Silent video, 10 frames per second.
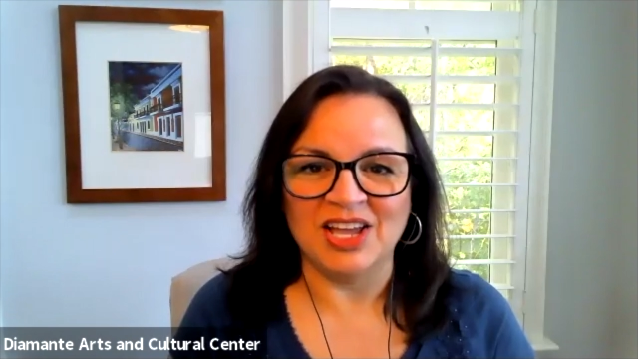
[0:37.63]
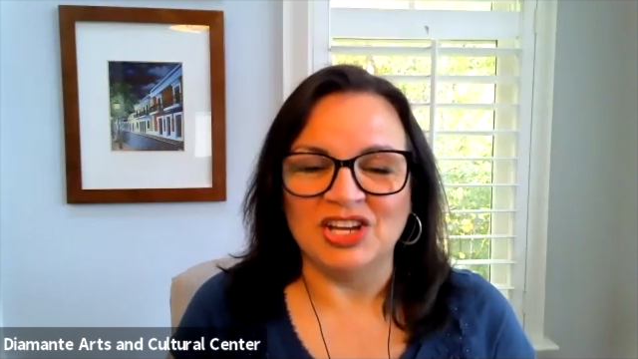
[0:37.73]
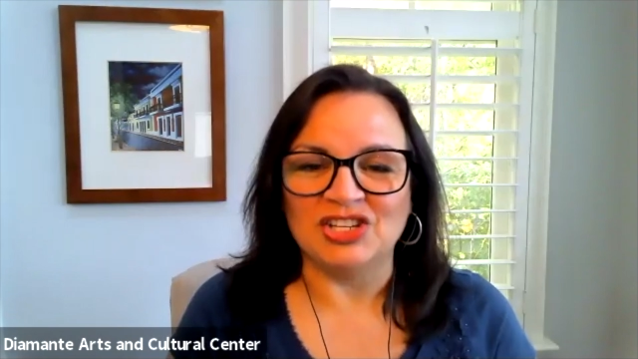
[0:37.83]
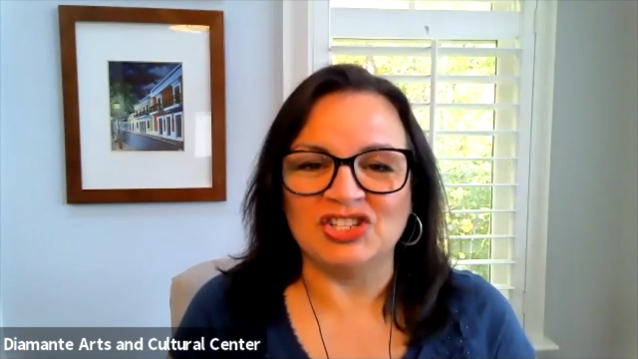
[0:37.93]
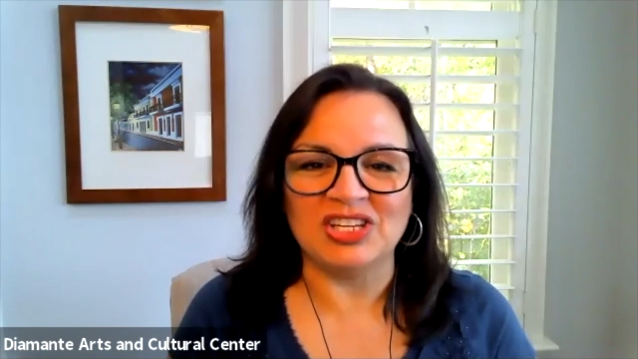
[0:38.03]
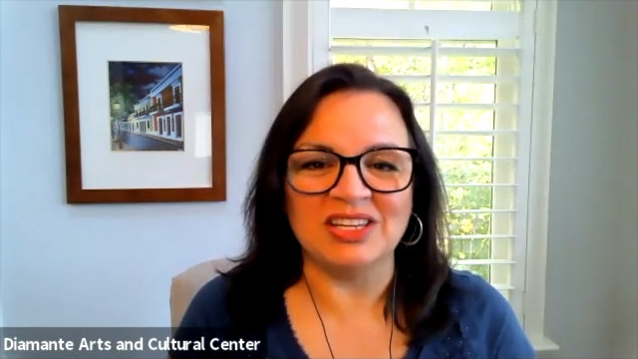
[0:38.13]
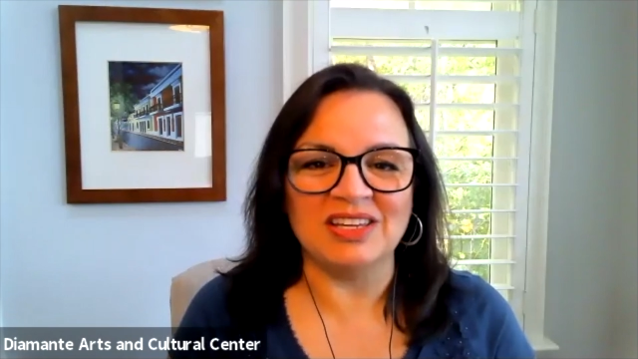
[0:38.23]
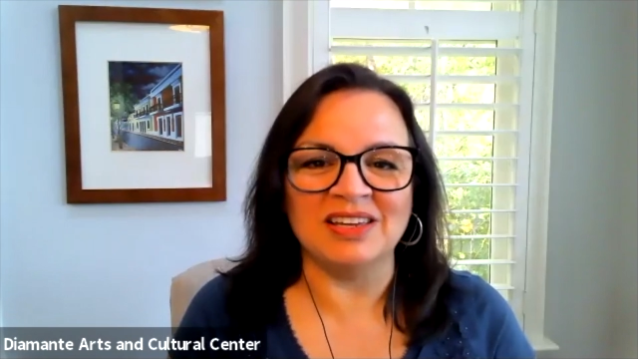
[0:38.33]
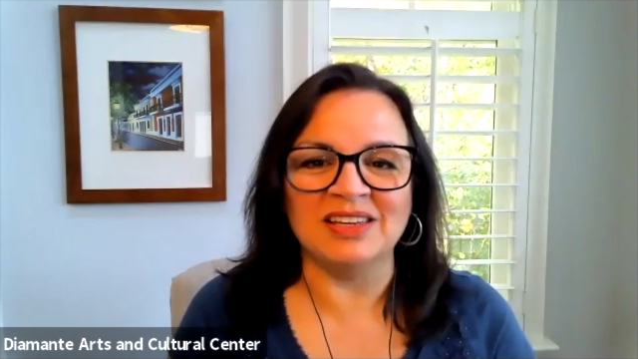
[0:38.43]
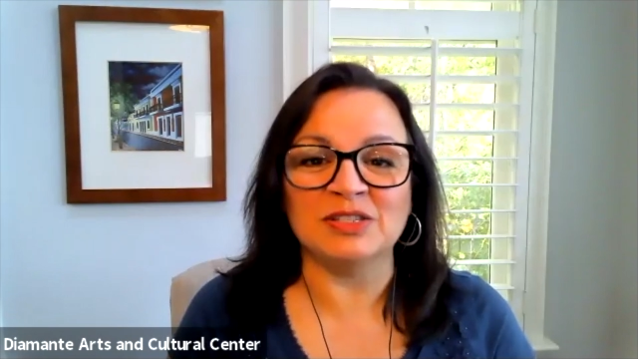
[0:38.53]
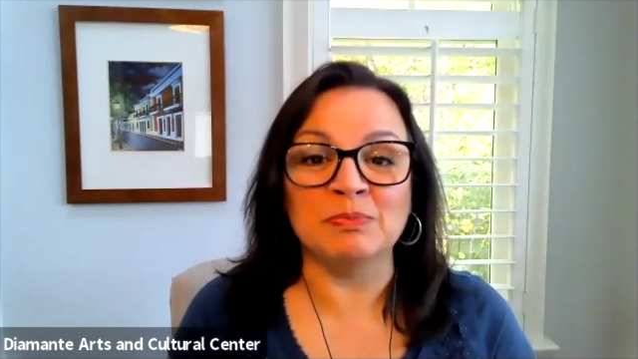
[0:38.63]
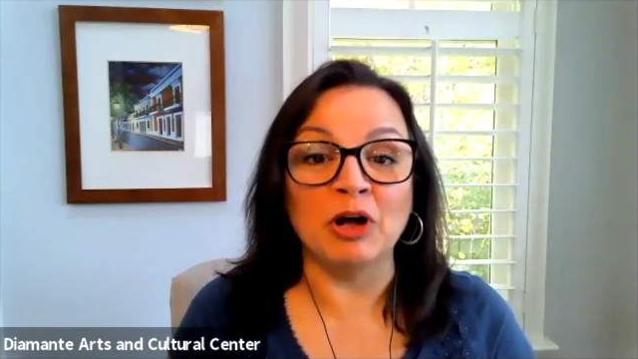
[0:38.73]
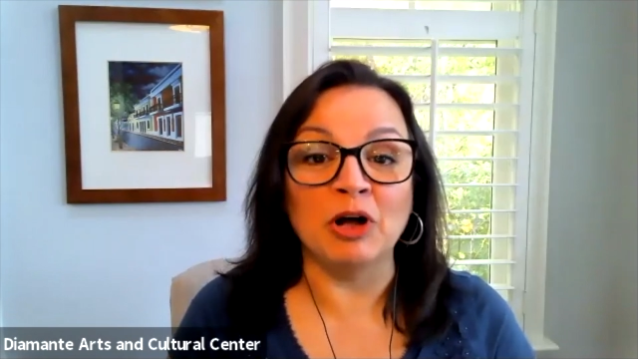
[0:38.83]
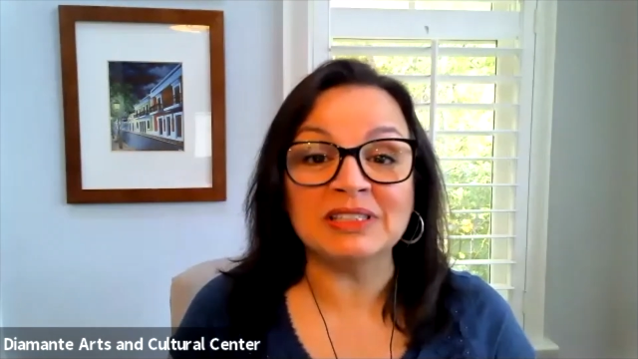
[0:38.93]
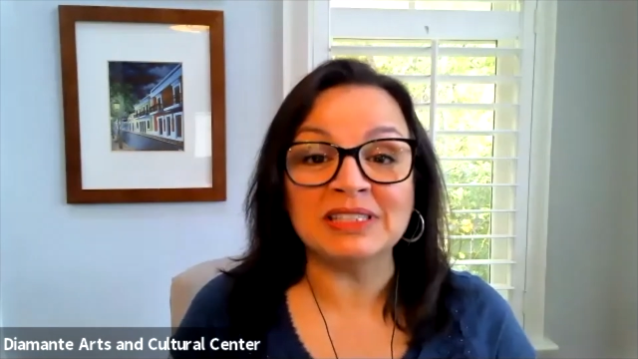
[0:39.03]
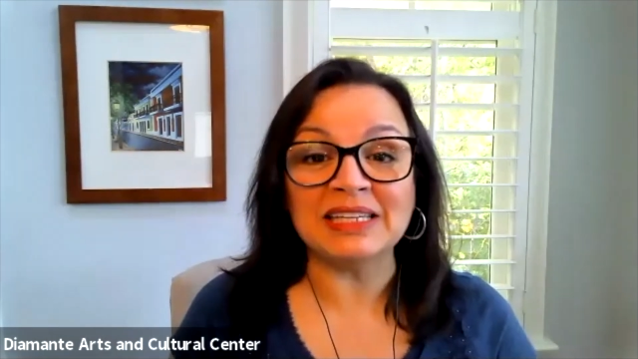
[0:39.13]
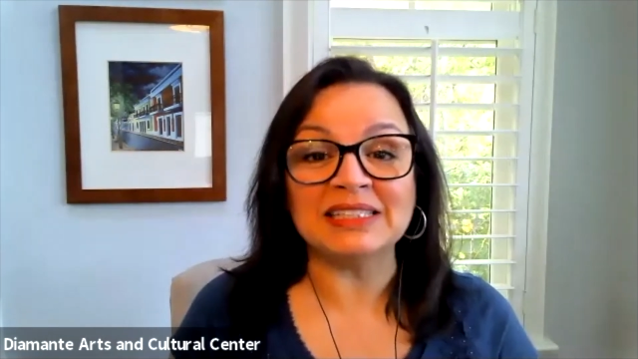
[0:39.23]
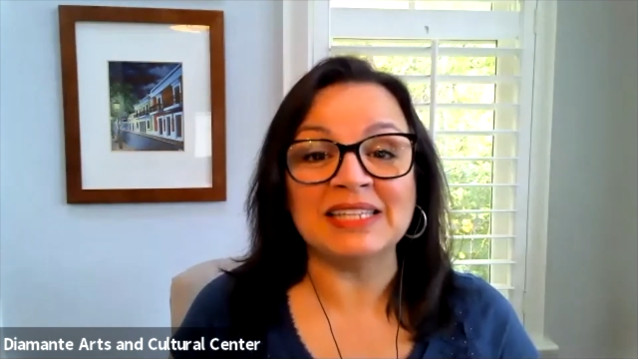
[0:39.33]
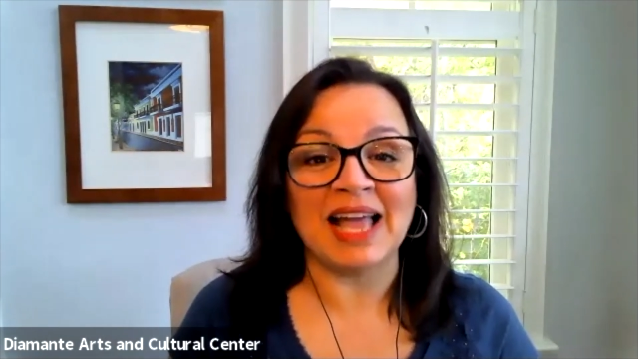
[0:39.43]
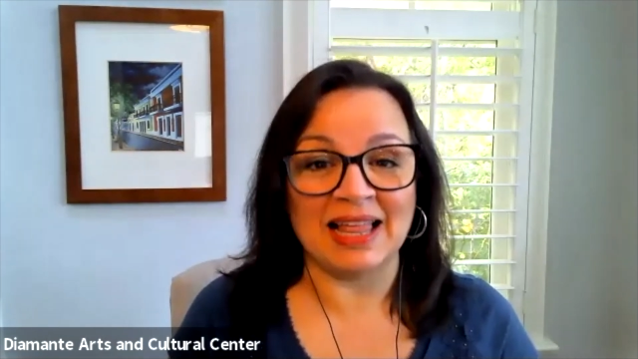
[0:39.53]
She is
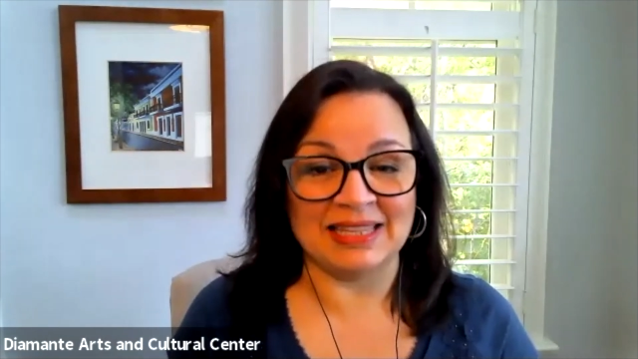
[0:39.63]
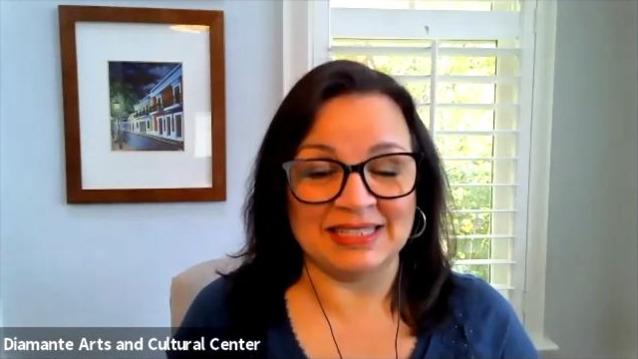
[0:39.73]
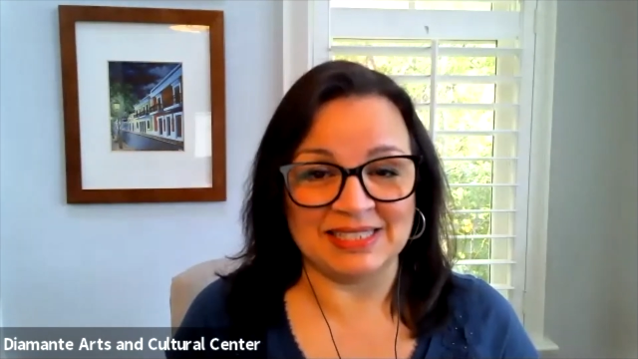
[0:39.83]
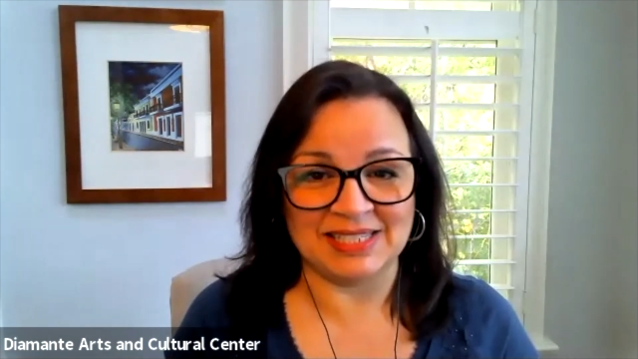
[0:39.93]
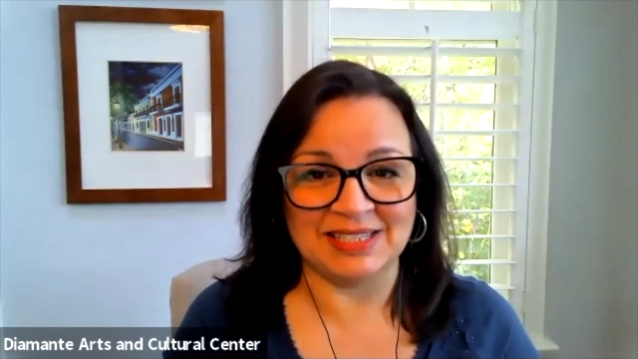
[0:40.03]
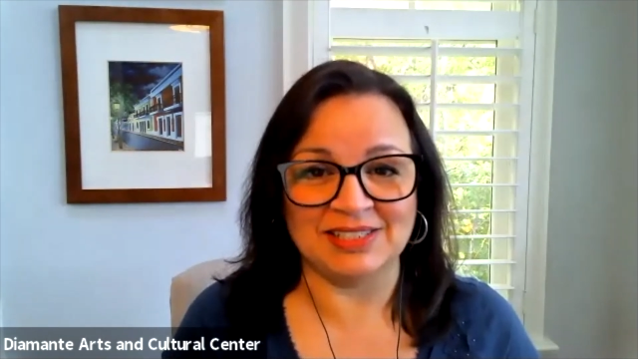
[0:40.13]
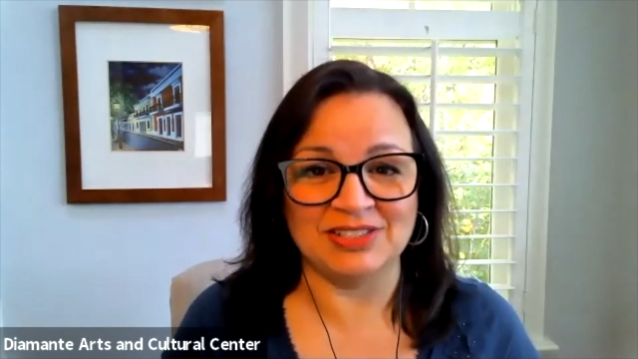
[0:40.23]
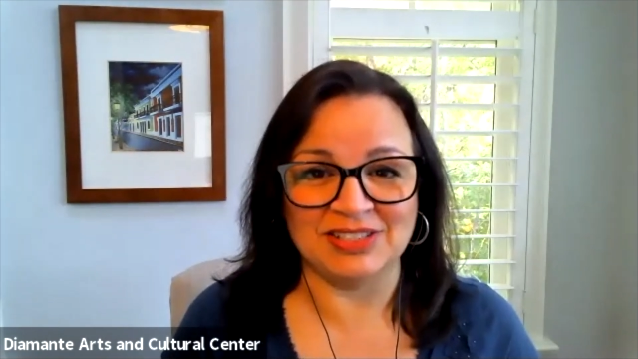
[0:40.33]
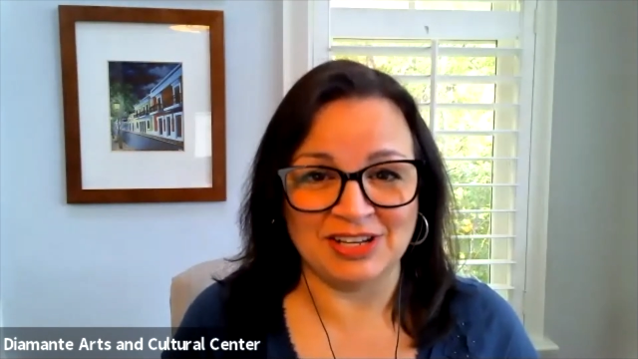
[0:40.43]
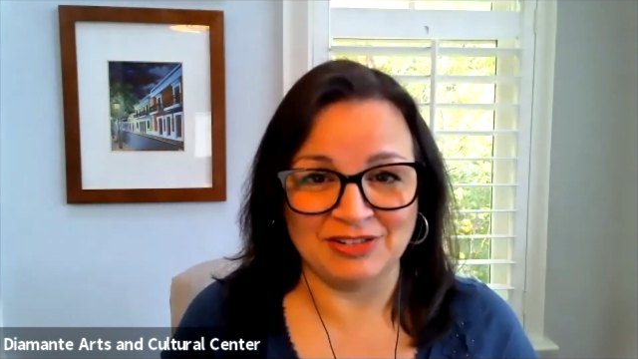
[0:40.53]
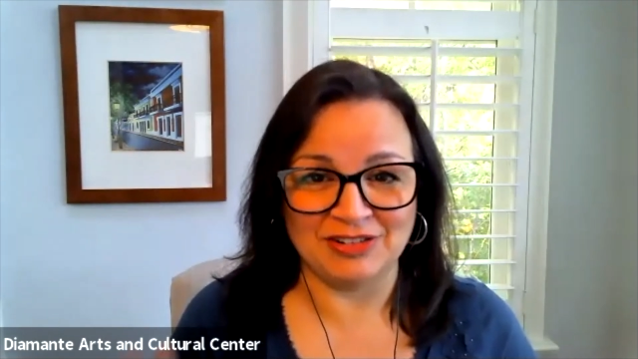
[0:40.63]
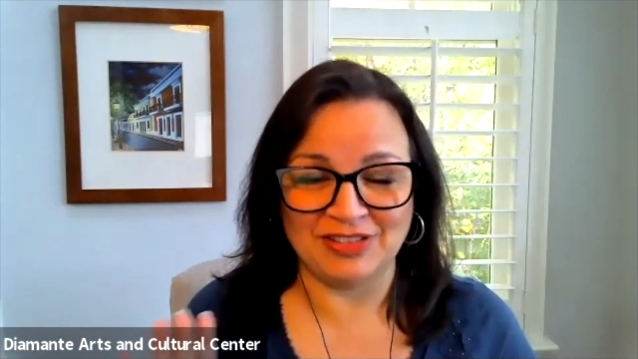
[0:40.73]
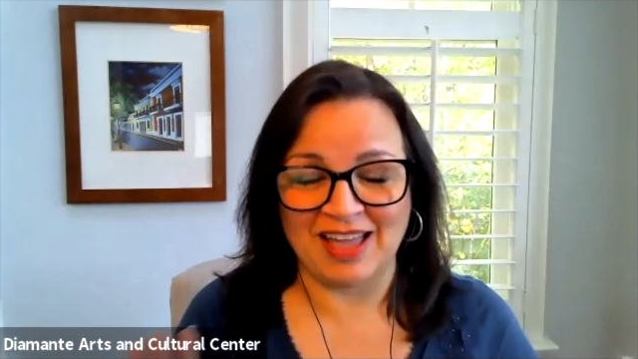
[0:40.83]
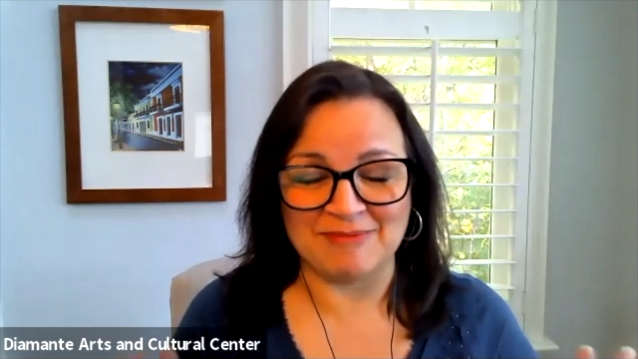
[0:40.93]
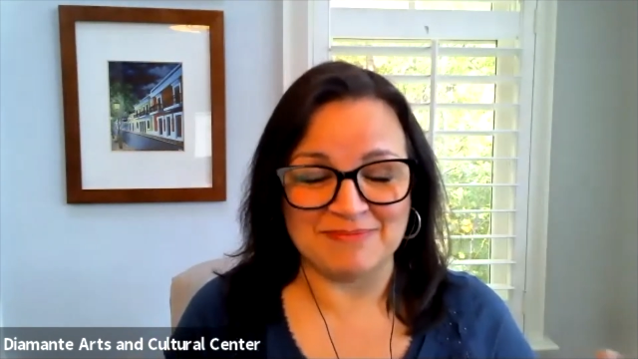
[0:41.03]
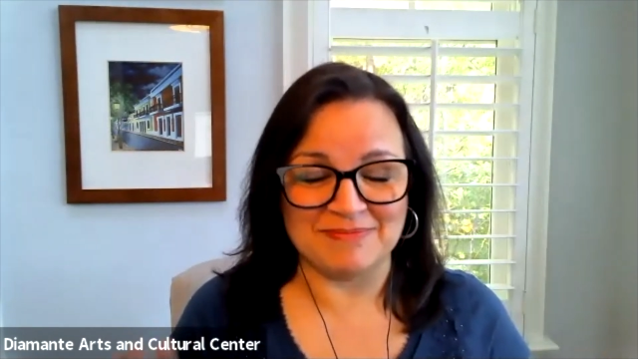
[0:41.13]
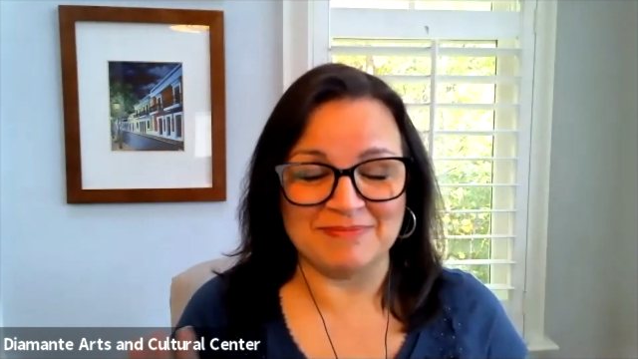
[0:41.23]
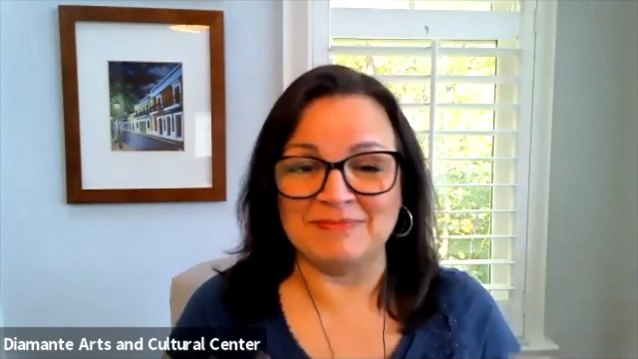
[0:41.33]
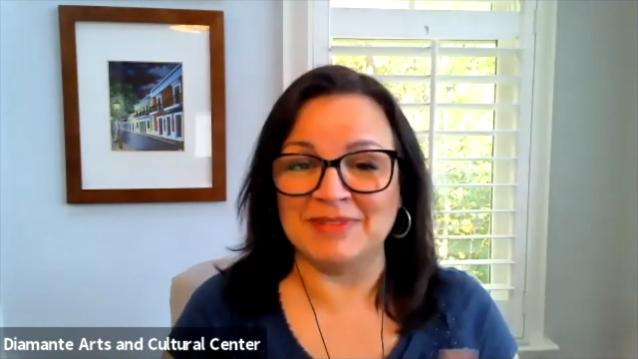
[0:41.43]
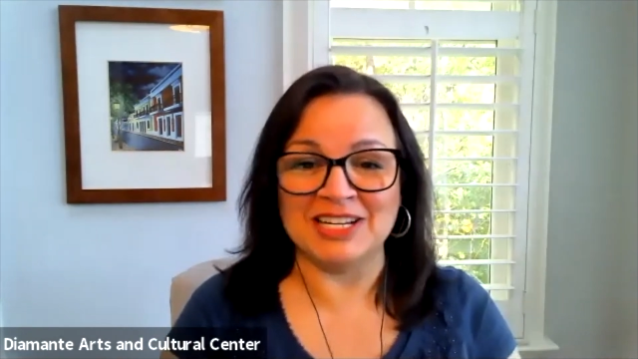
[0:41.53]
multi-talented, to tell you that
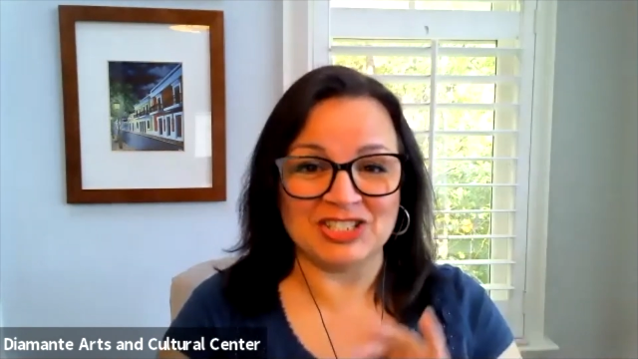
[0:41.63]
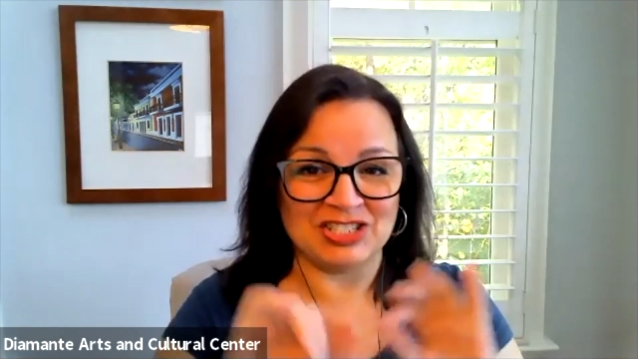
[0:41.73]
much.